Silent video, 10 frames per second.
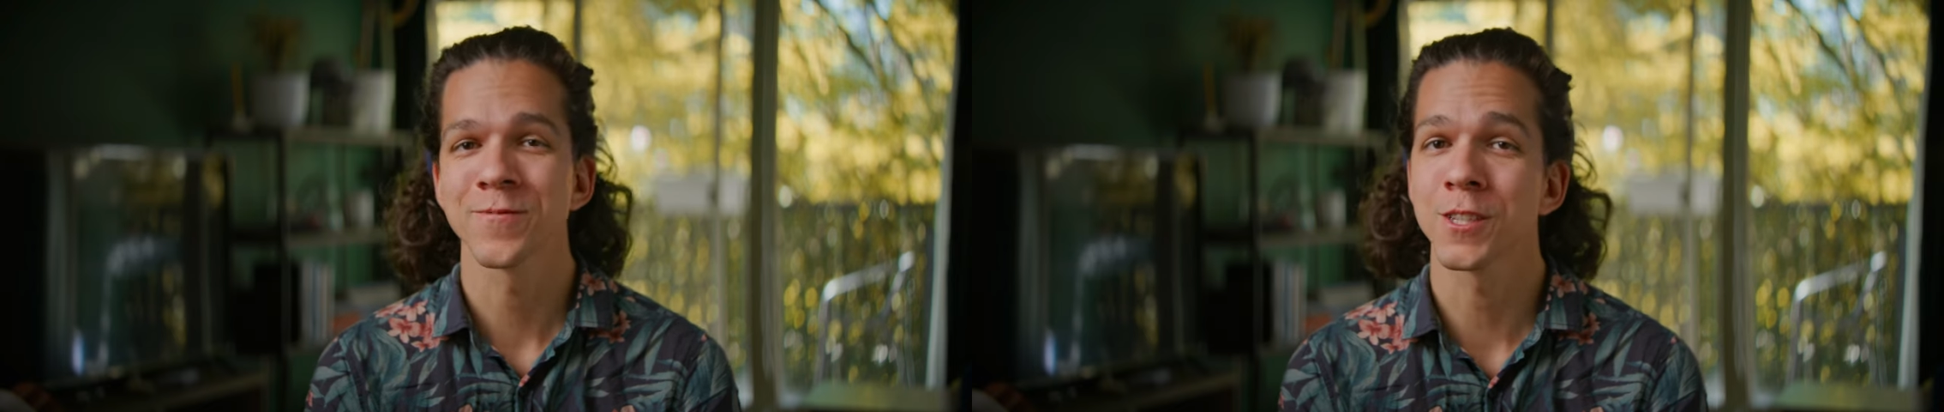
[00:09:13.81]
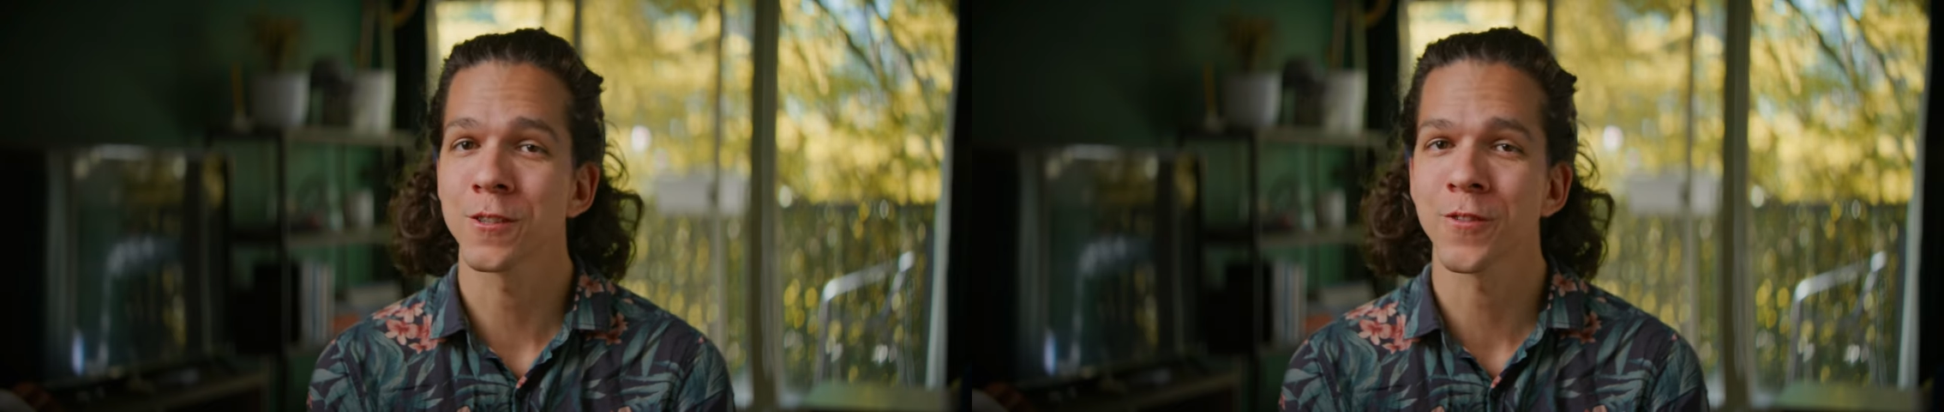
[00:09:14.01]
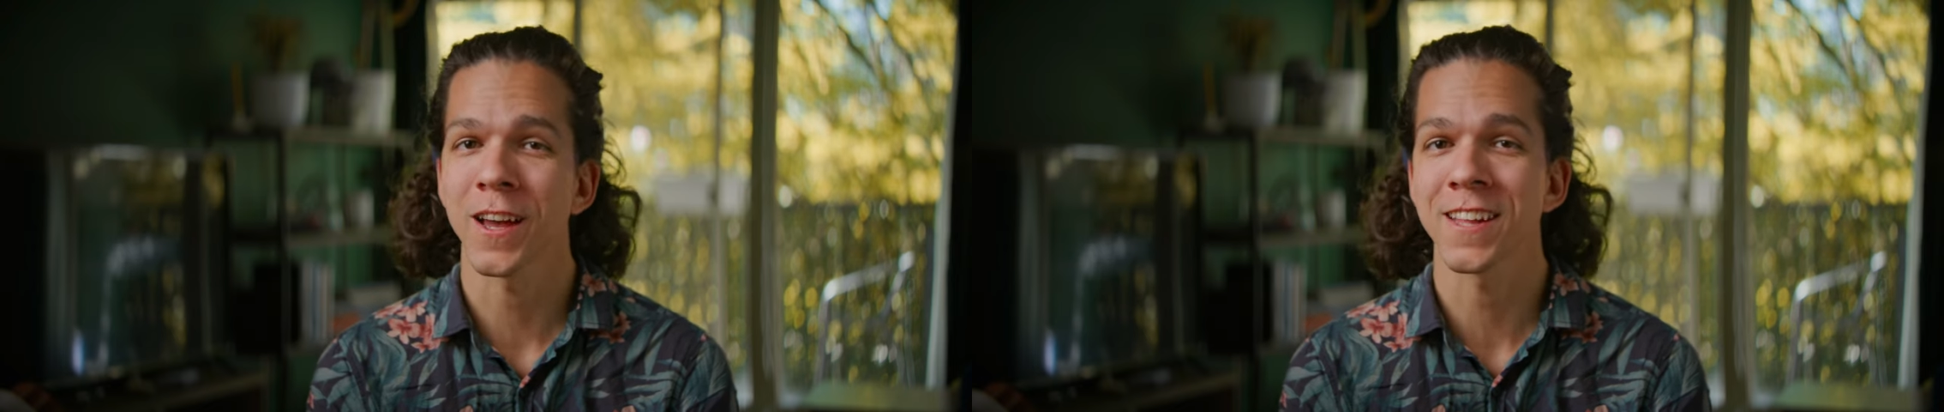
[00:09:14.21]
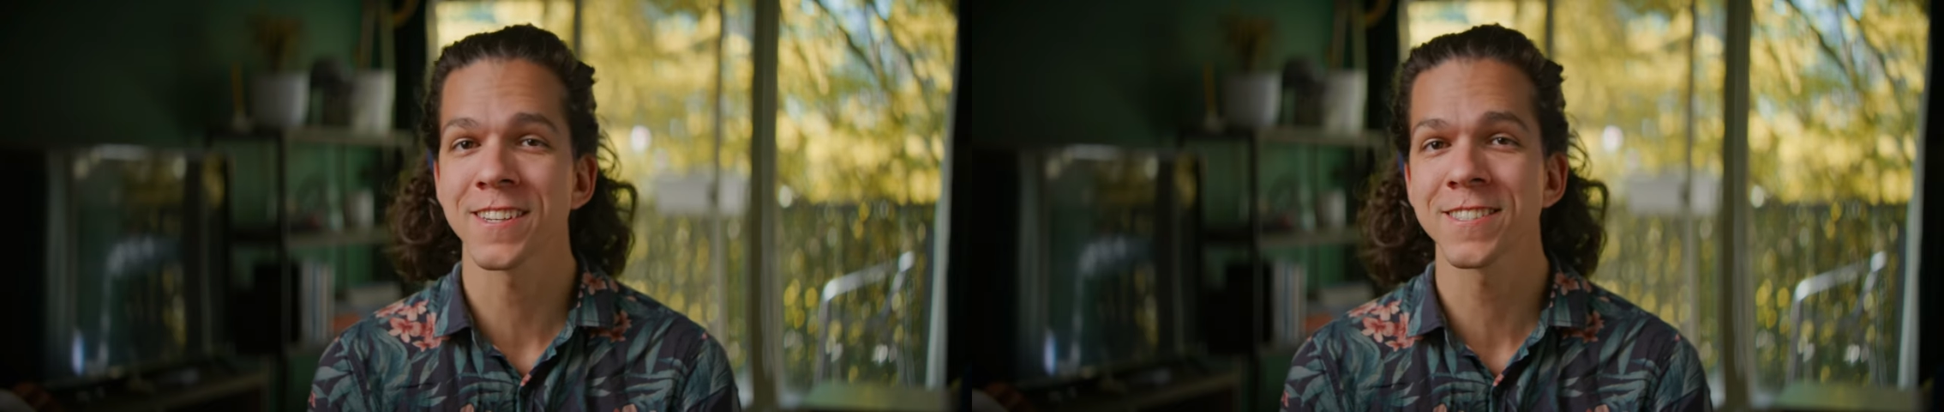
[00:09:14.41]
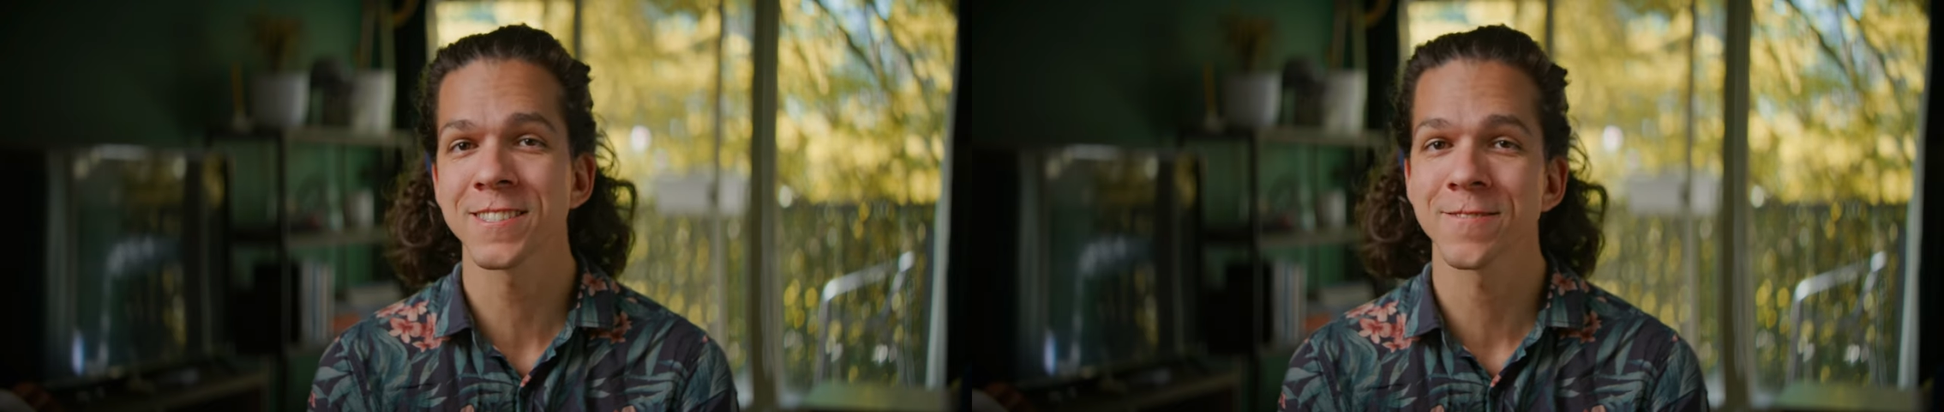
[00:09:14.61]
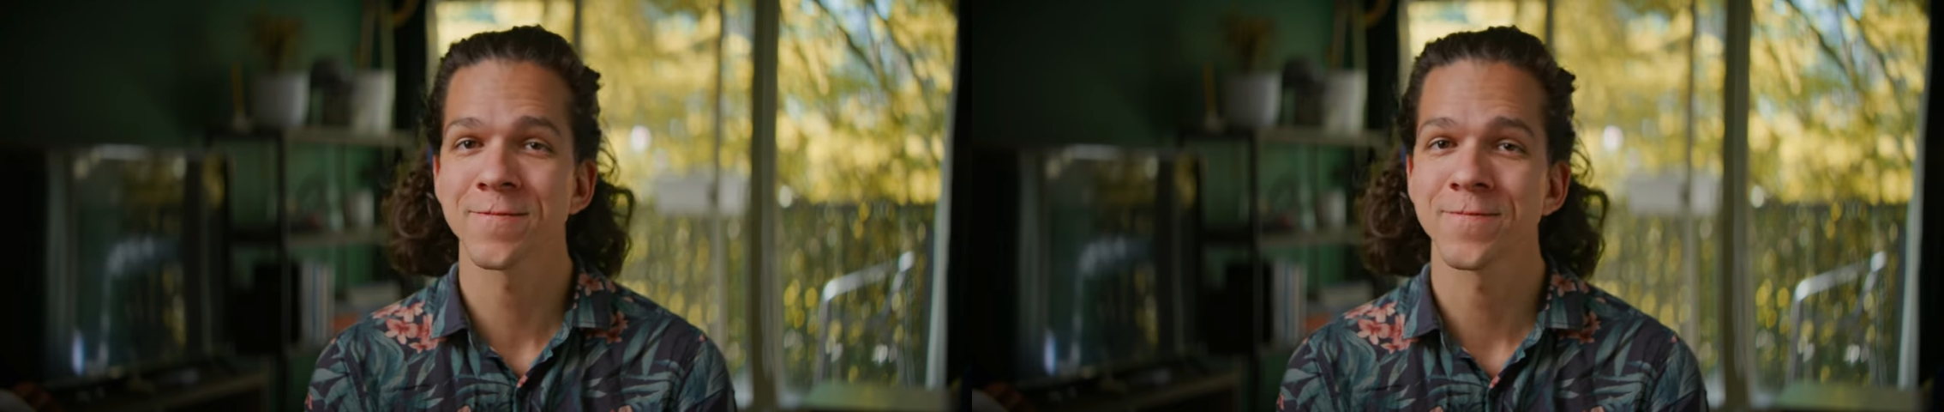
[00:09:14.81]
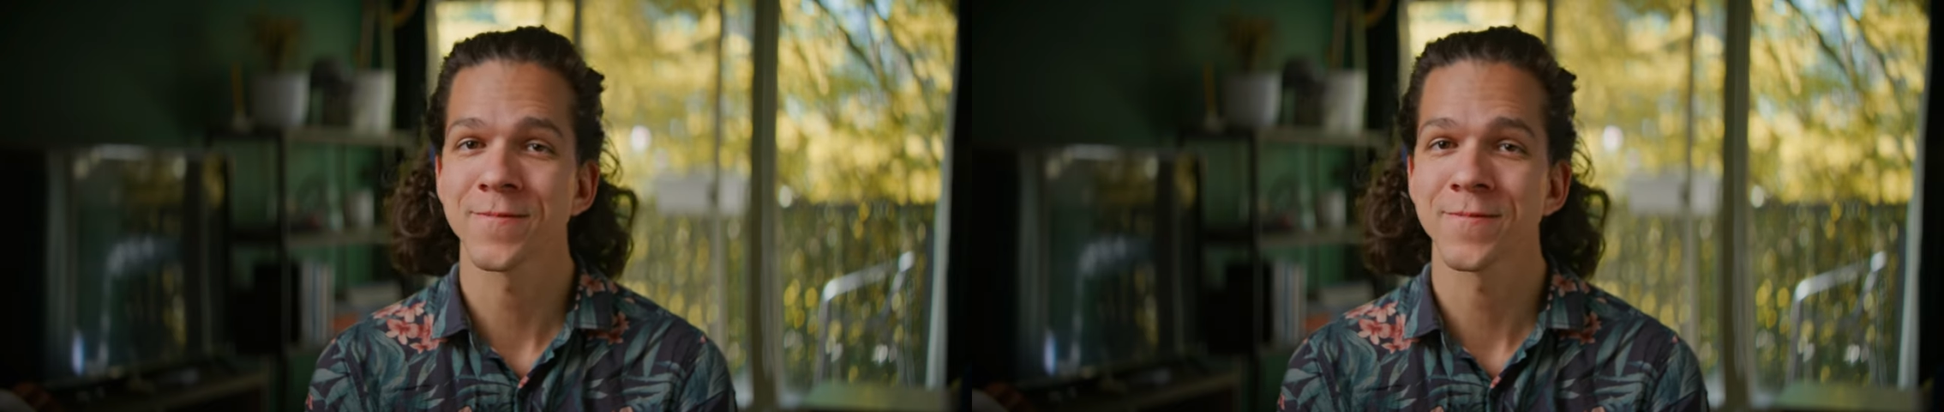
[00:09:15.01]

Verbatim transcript: Çift teşekkür ederiz.